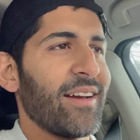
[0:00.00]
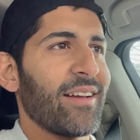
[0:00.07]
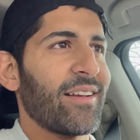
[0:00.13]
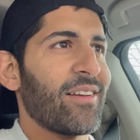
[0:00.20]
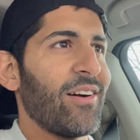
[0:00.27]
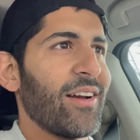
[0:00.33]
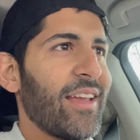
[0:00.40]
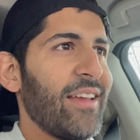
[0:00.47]

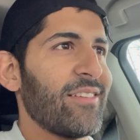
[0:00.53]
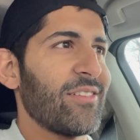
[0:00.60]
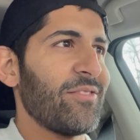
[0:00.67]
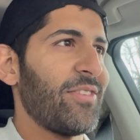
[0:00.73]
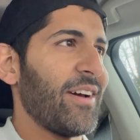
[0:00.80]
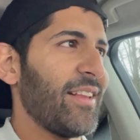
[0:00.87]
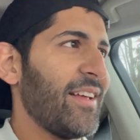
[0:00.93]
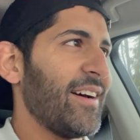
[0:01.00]
Caucasian
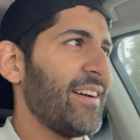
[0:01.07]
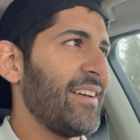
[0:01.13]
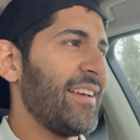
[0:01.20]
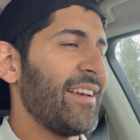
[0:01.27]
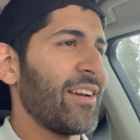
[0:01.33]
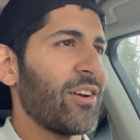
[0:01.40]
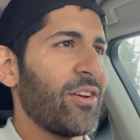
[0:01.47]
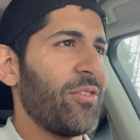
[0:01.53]
fella,
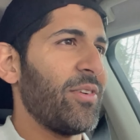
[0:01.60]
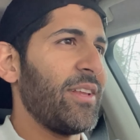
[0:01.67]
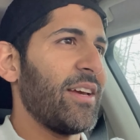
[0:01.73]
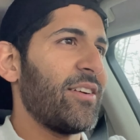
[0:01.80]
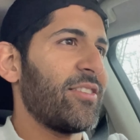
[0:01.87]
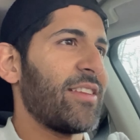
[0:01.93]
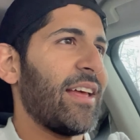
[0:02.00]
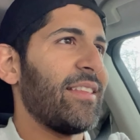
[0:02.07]
couldn't really
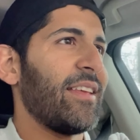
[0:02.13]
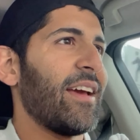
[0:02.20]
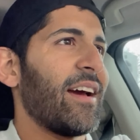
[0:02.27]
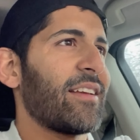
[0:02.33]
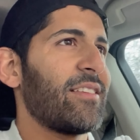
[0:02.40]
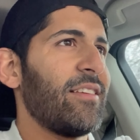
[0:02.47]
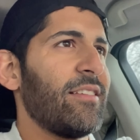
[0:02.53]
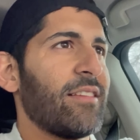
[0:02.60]
understand the
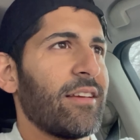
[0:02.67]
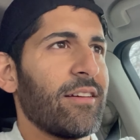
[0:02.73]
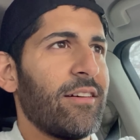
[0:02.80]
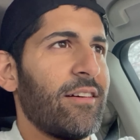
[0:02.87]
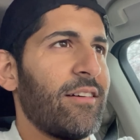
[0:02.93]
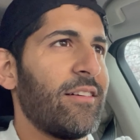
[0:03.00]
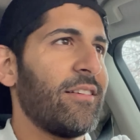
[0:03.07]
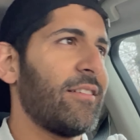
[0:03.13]
accent. He's like,
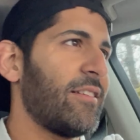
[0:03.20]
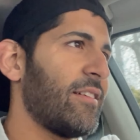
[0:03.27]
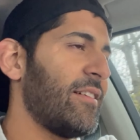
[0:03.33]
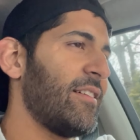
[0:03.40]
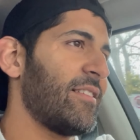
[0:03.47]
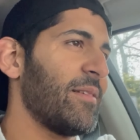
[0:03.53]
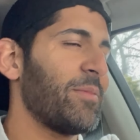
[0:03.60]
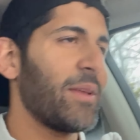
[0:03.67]

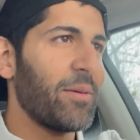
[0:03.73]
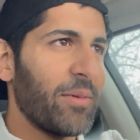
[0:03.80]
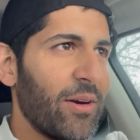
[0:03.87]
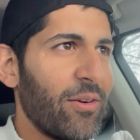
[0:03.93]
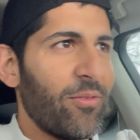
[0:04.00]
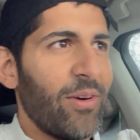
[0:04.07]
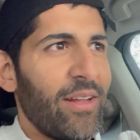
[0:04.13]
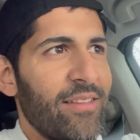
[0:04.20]
oh, something
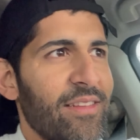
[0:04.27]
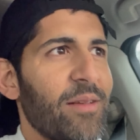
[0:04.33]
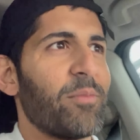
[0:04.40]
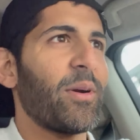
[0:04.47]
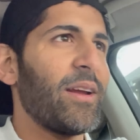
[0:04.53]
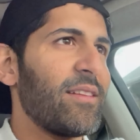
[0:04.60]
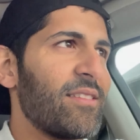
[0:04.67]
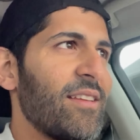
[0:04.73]
about raising
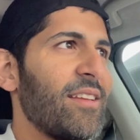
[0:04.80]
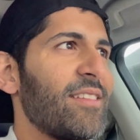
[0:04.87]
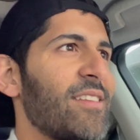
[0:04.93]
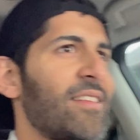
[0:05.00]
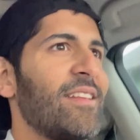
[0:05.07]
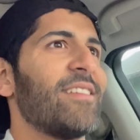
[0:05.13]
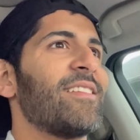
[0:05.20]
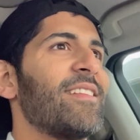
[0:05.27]
prices
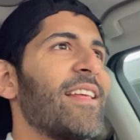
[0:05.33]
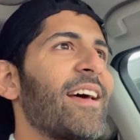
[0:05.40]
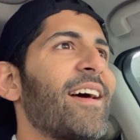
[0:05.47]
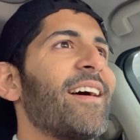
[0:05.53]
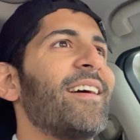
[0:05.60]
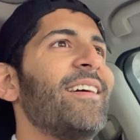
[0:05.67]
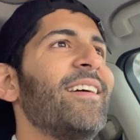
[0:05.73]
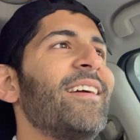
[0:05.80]
and this and
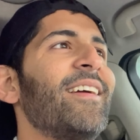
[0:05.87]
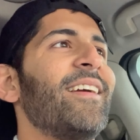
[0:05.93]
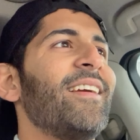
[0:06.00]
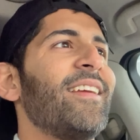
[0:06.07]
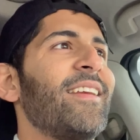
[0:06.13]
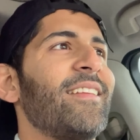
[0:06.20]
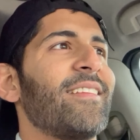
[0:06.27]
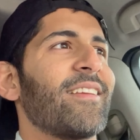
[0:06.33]
that.
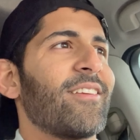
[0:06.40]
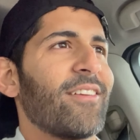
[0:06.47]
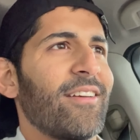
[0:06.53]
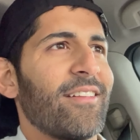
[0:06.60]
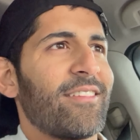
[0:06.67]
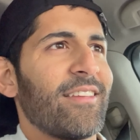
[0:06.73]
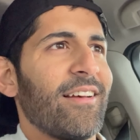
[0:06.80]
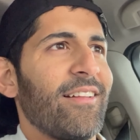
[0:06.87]
He's like, you're
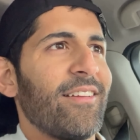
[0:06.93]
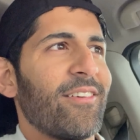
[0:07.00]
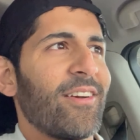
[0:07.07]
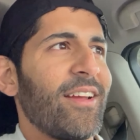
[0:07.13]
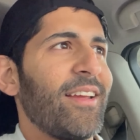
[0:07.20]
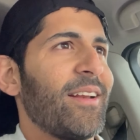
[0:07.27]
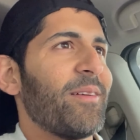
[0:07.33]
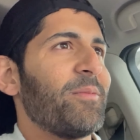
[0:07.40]
gonna sell it,
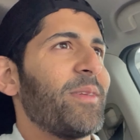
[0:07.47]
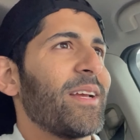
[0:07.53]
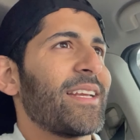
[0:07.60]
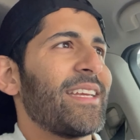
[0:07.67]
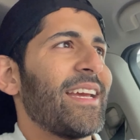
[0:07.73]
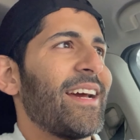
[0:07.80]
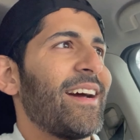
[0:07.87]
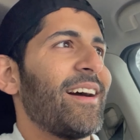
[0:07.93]
right? And I'm like,
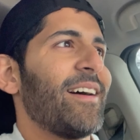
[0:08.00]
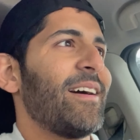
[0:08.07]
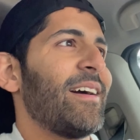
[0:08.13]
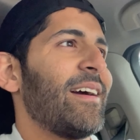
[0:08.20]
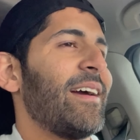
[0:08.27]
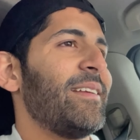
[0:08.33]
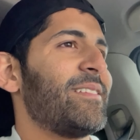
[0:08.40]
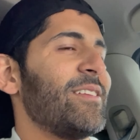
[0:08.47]

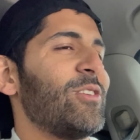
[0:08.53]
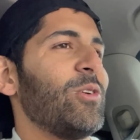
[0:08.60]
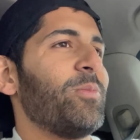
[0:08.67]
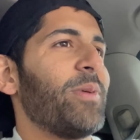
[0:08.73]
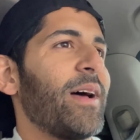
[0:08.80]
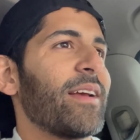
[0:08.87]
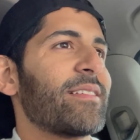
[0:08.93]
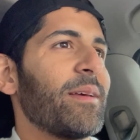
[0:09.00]
yeah, it's a
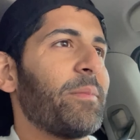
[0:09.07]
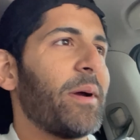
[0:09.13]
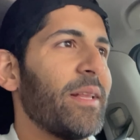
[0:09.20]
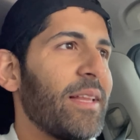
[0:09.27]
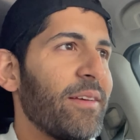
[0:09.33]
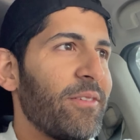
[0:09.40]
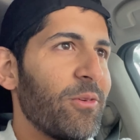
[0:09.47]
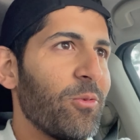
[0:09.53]
duplex. I might
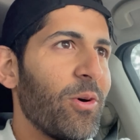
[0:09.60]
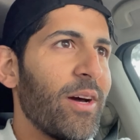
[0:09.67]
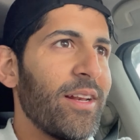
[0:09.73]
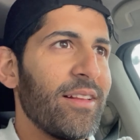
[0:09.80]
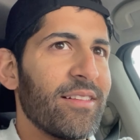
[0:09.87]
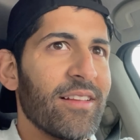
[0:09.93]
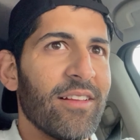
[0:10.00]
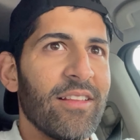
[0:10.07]
live in one
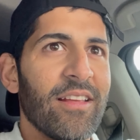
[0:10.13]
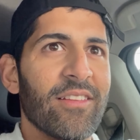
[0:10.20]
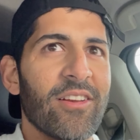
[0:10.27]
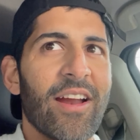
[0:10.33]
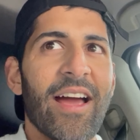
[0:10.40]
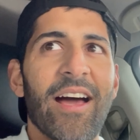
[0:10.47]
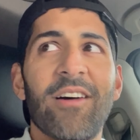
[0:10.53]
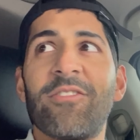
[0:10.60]
and sell the other
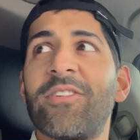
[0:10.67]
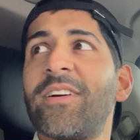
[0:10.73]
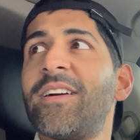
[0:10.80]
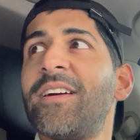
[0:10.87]
half.